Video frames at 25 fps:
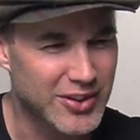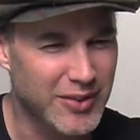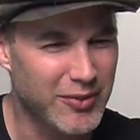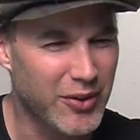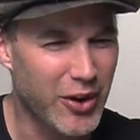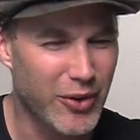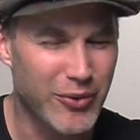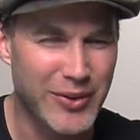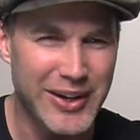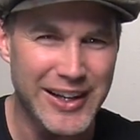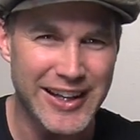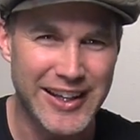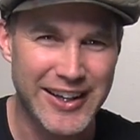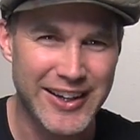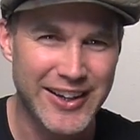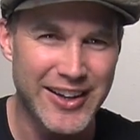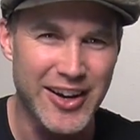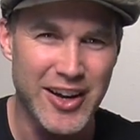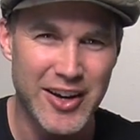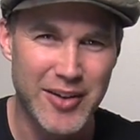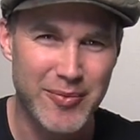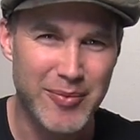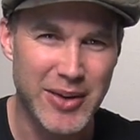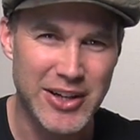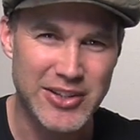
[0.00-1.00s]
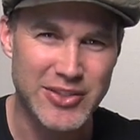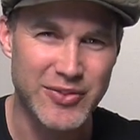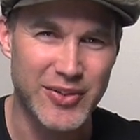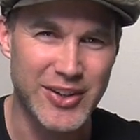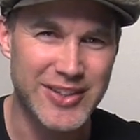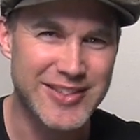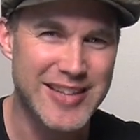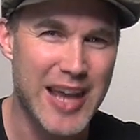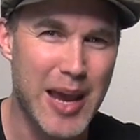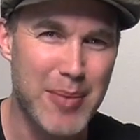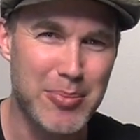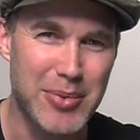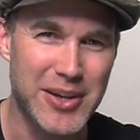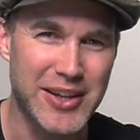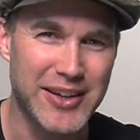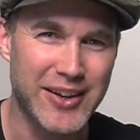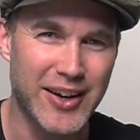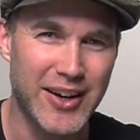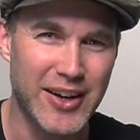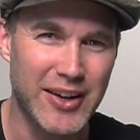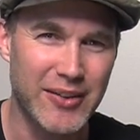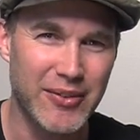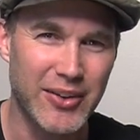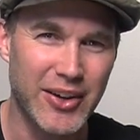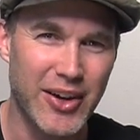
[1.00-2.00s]
I'm not really a kind of much of a tappy
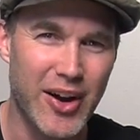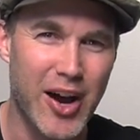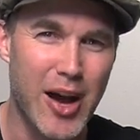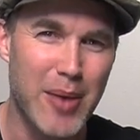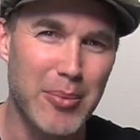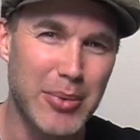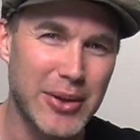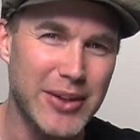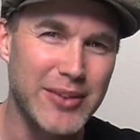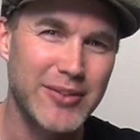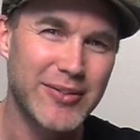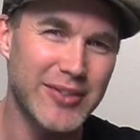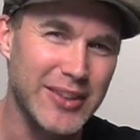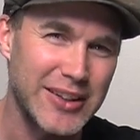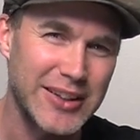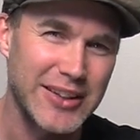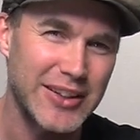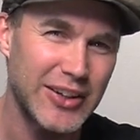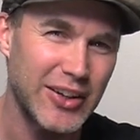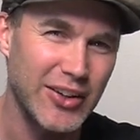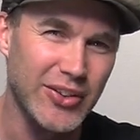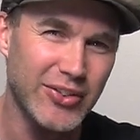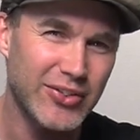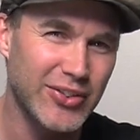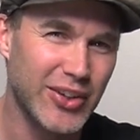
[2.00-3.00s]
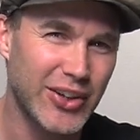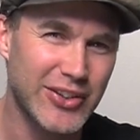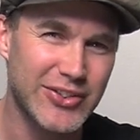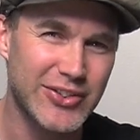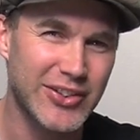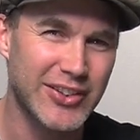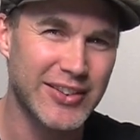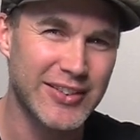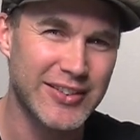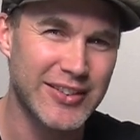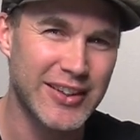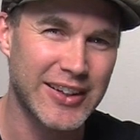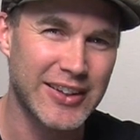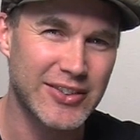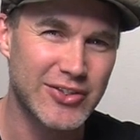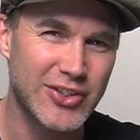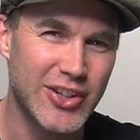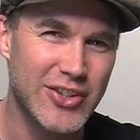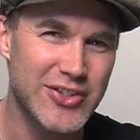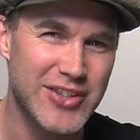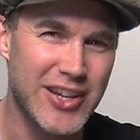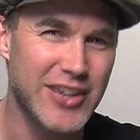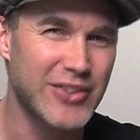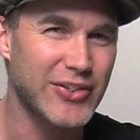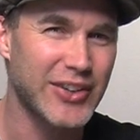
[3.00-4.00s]
kind of a guy, but you know,
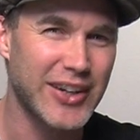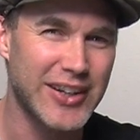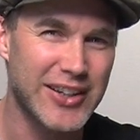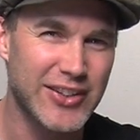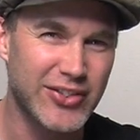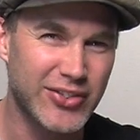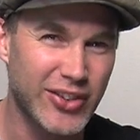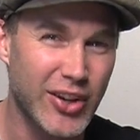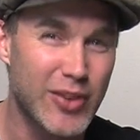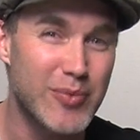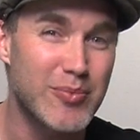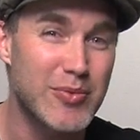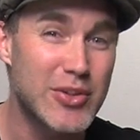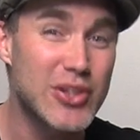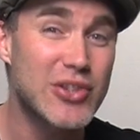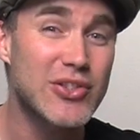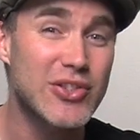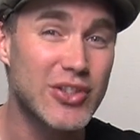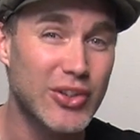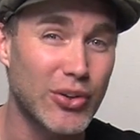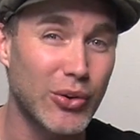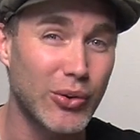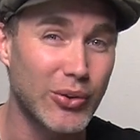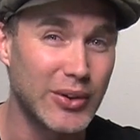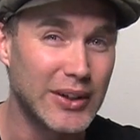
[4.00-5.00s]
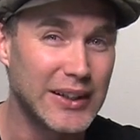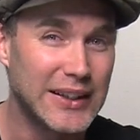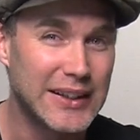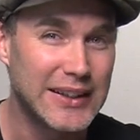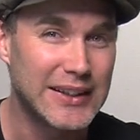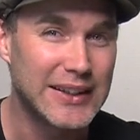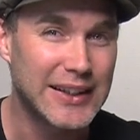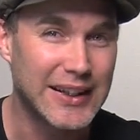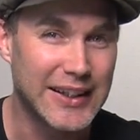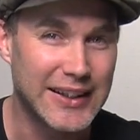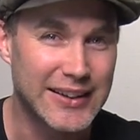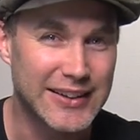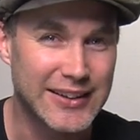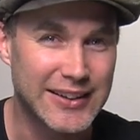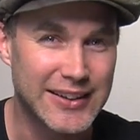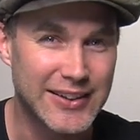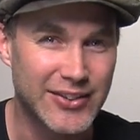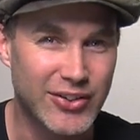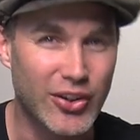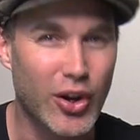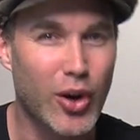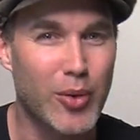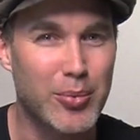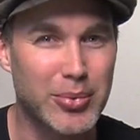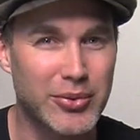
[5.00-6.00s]
Joe Satriani is so musical and
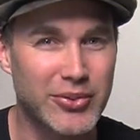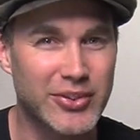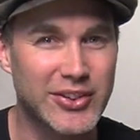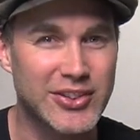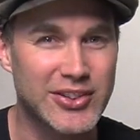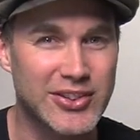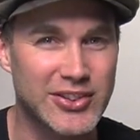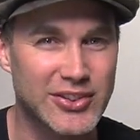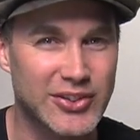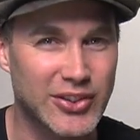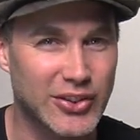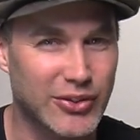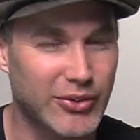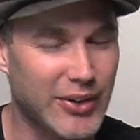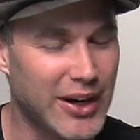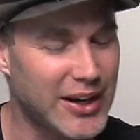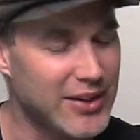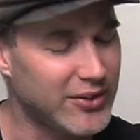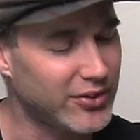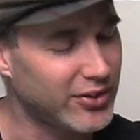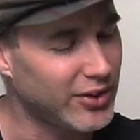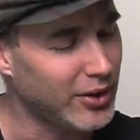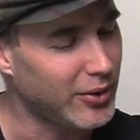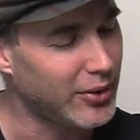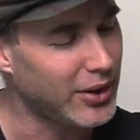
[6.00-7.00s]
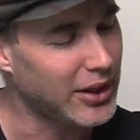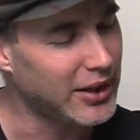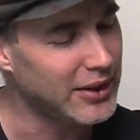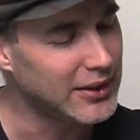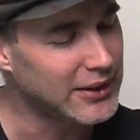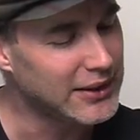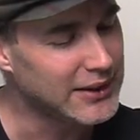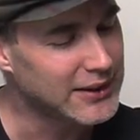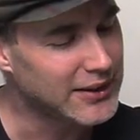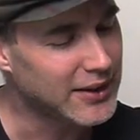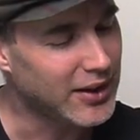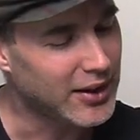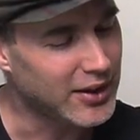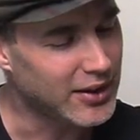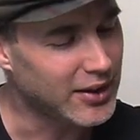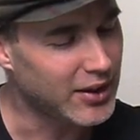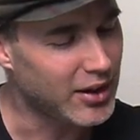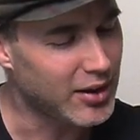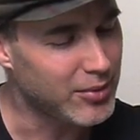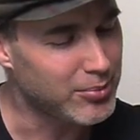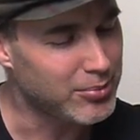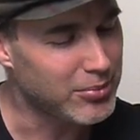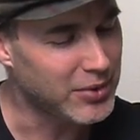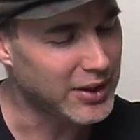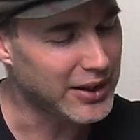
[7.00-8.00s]
his compositions are great, so
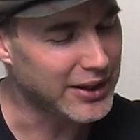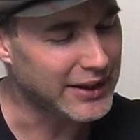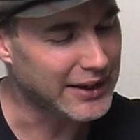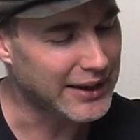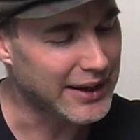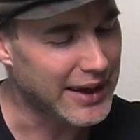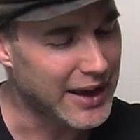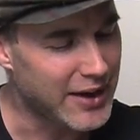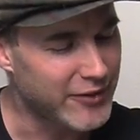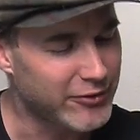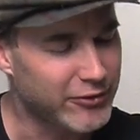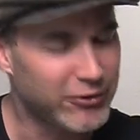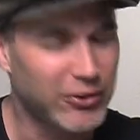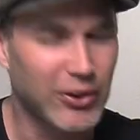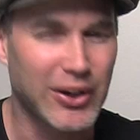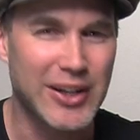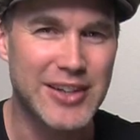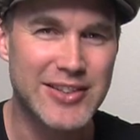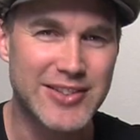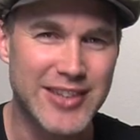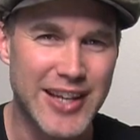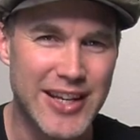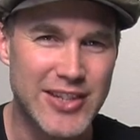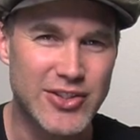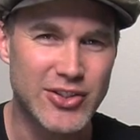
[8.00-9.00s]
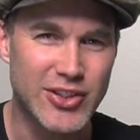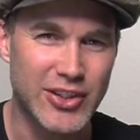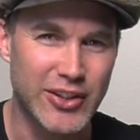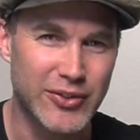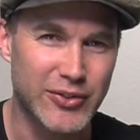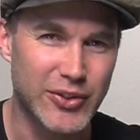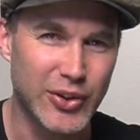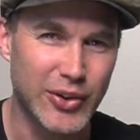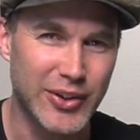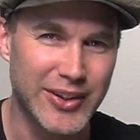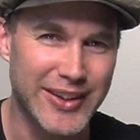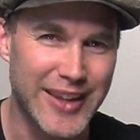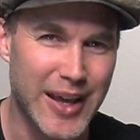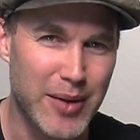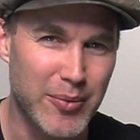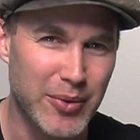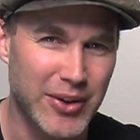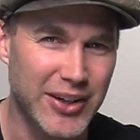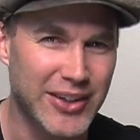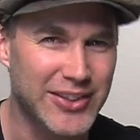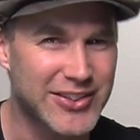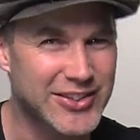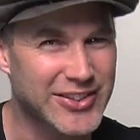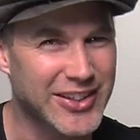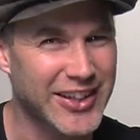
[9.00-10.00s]
I had full intention of doing that
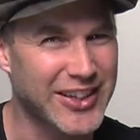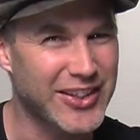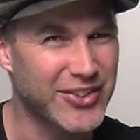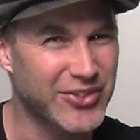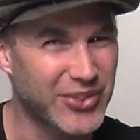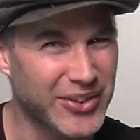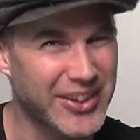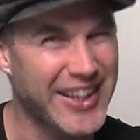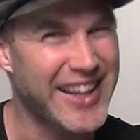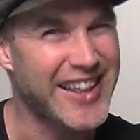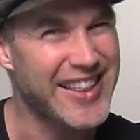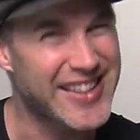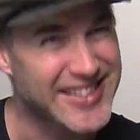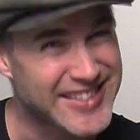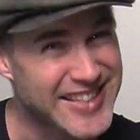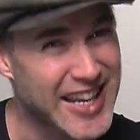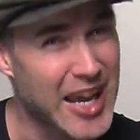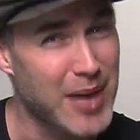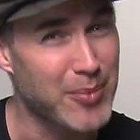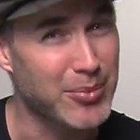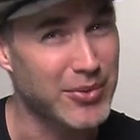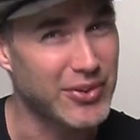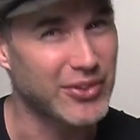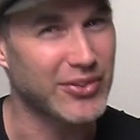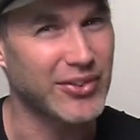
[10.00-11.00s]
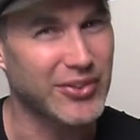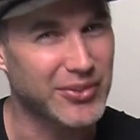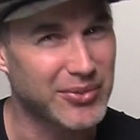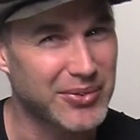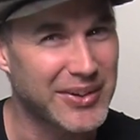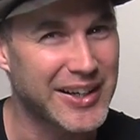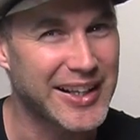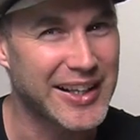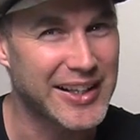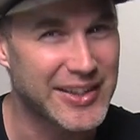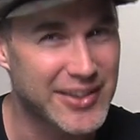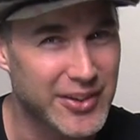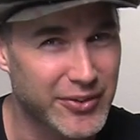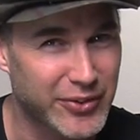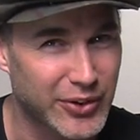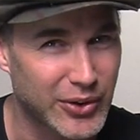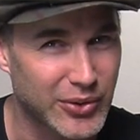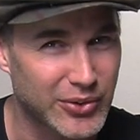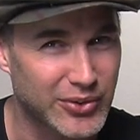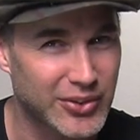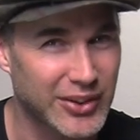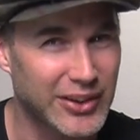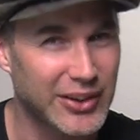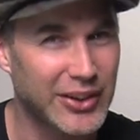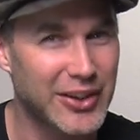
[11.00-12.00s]
one. I just got to sort out the tab, because it's really
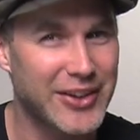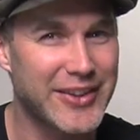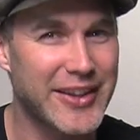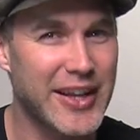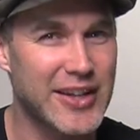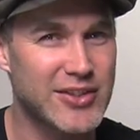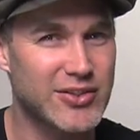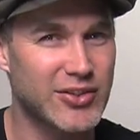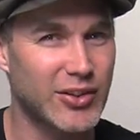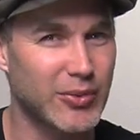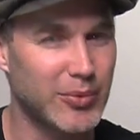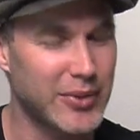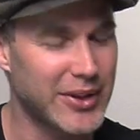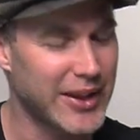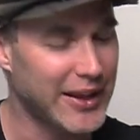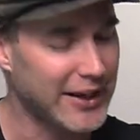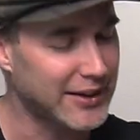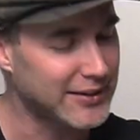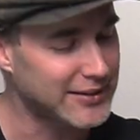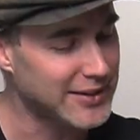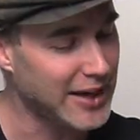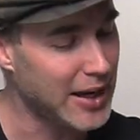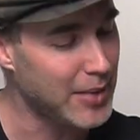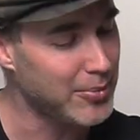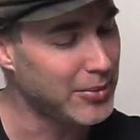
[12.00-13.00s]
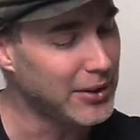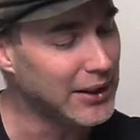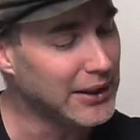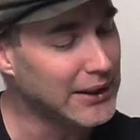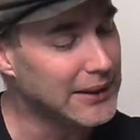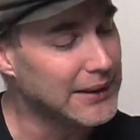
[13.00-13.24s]
difficult to learn that song without a tab.